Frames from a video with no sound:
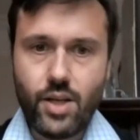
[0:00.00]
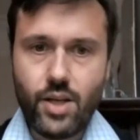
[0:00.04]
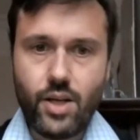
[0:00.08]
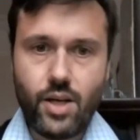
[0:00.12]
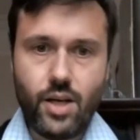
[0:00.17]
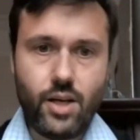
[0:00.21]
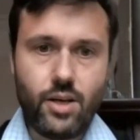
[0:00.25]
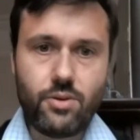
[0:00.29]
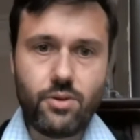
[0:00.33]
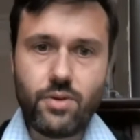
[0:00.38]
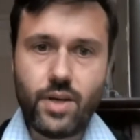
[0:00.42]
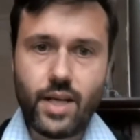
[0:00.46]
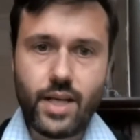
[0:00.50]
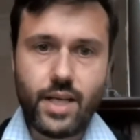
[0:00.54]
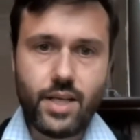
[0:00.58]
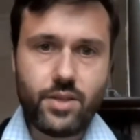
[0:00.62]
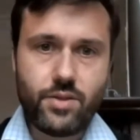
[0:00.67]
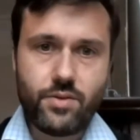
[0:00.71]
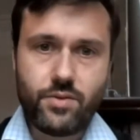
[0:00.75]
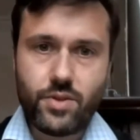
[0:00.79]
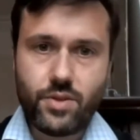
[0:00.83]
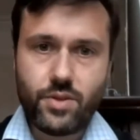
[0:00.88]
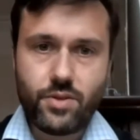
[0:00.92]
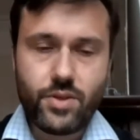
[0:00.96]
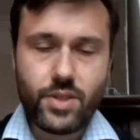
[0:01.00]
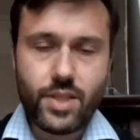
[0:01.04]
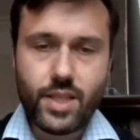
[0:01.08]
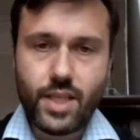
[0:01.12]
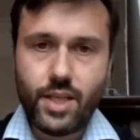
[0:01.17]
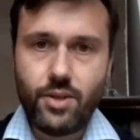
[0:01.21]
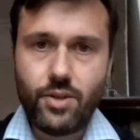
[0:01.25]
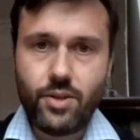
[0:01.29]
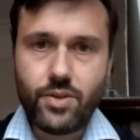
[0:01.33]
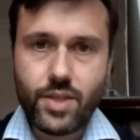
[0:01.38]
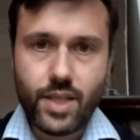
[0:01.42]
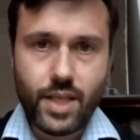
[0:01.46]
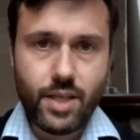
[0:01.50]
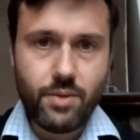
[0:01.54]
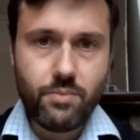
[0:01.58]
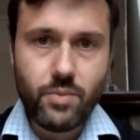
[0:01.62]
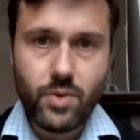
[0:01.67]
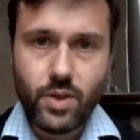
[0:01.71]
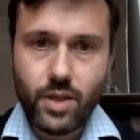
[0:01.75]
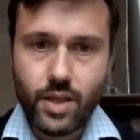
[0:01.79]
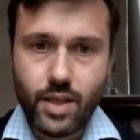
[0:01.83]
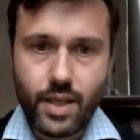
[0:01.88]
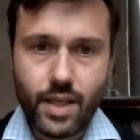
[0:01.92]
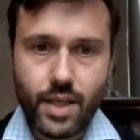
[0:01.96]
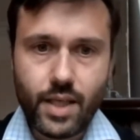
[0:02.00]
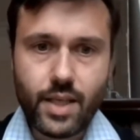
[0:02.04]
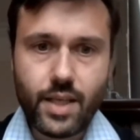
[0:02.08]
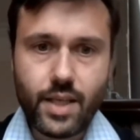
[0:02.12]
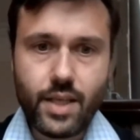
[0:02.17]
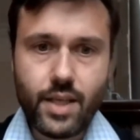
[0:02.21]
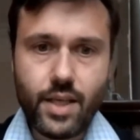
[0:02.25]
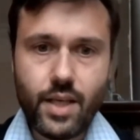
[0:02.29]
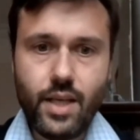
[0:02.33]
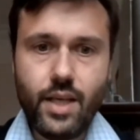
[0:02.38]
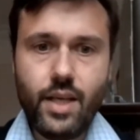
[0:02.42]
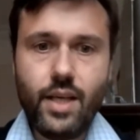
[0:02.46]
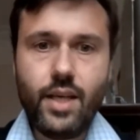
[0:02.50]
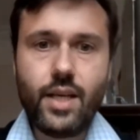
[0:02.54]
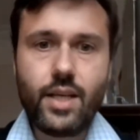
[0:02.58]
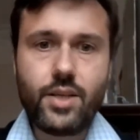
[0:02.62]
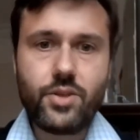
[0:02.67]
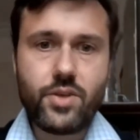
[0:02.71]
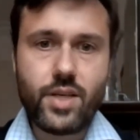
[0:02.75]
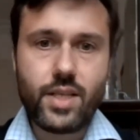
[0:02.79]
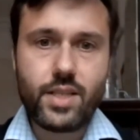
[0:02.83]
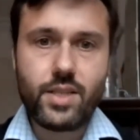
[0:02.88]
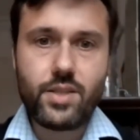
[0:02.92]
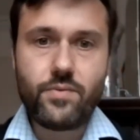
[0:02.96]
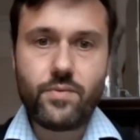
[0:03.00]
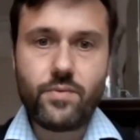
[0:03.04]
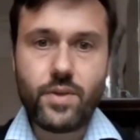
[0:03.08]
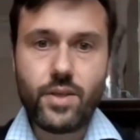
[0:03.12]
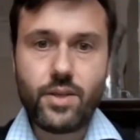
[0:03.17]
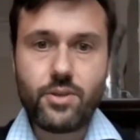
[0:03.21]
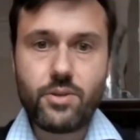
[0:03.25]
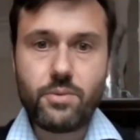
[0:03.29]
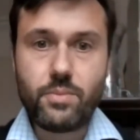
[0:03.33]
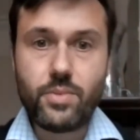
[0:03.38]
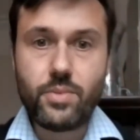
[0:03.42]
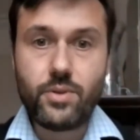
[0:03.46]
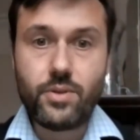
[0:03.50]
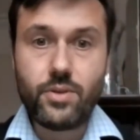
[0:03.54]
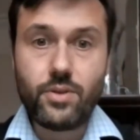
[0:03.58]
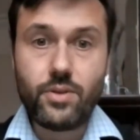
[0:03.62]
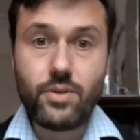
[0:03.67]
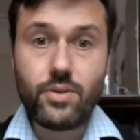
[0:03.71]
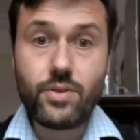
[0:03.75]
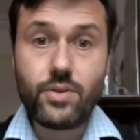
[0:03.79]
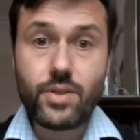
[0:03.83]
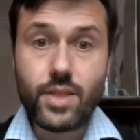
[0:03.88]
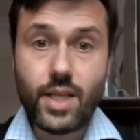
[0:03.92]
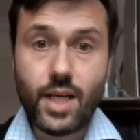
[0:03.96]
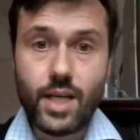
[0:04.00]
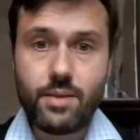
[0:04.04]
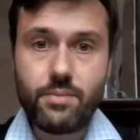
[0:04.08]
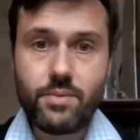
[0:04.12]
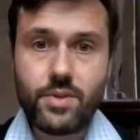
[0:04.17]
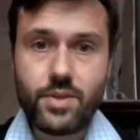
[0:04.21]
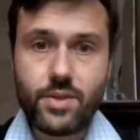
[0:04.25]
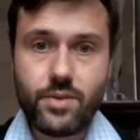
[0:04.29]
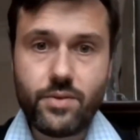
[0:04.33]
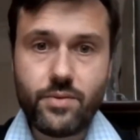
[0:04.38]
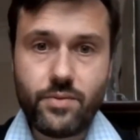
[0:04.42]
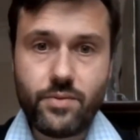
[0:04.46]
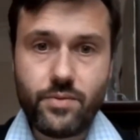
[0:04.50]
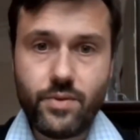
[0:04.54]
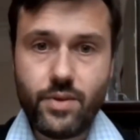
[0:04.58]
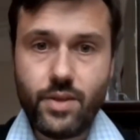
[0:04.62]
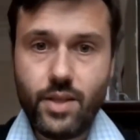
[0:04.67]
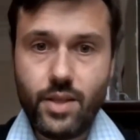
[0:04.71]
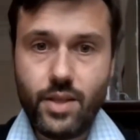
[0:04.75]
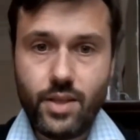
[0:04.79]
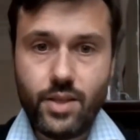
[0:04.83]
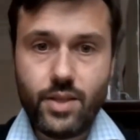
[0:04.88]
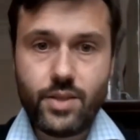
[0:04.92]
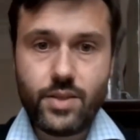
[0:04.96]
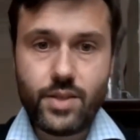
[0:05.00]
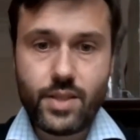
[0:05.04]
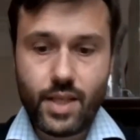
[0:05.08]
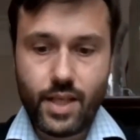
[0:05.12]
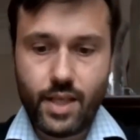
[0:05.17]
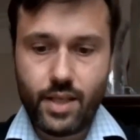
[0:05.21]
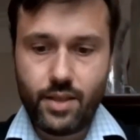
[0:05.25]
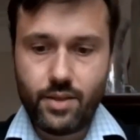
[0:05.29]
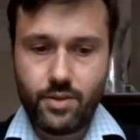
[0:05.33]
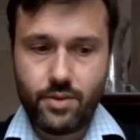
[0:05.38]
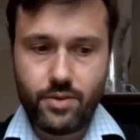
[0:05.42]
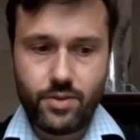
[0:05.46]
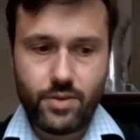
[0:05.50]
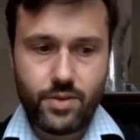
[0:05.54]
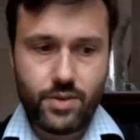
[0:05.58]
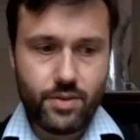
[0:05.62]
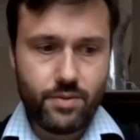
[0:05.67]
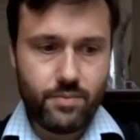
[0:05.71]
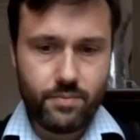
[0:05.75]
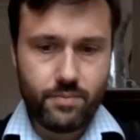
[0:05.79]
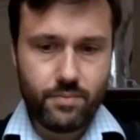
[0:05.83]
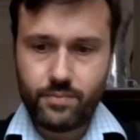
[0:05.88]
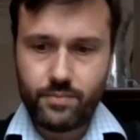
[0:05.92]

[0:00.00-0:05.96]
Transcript: whole range of sort of team working and transferable types of skills.